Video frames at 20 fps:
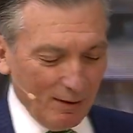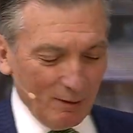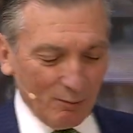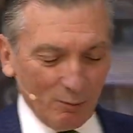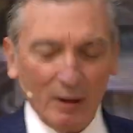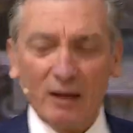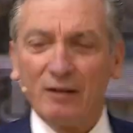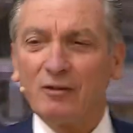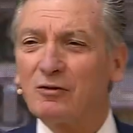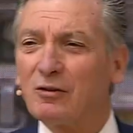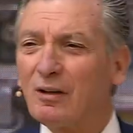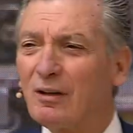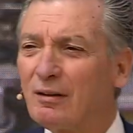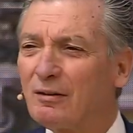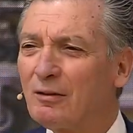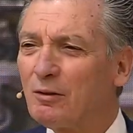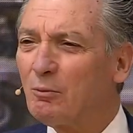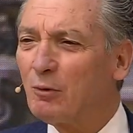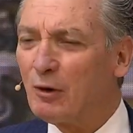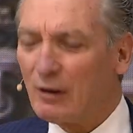When I started
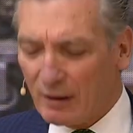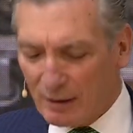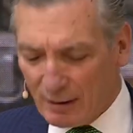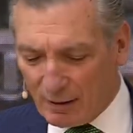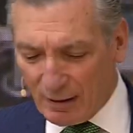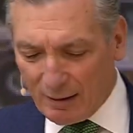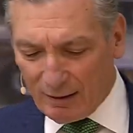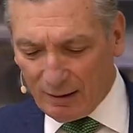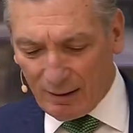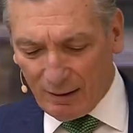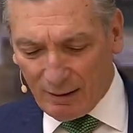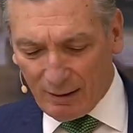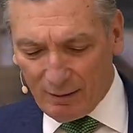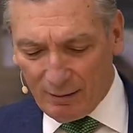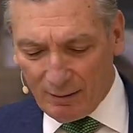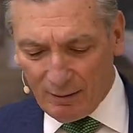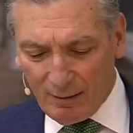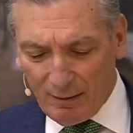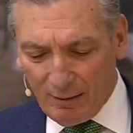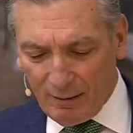to work on the
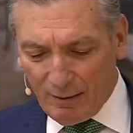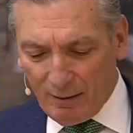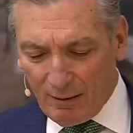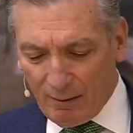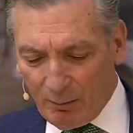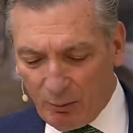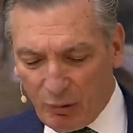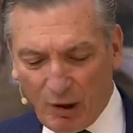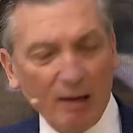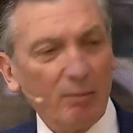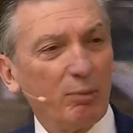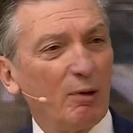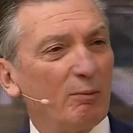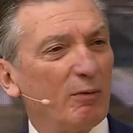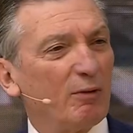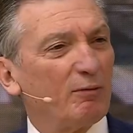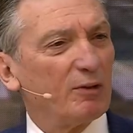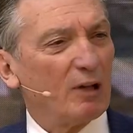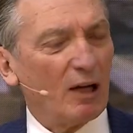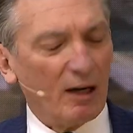problem
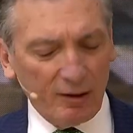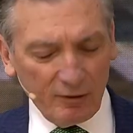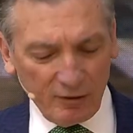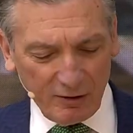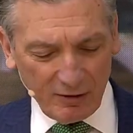of large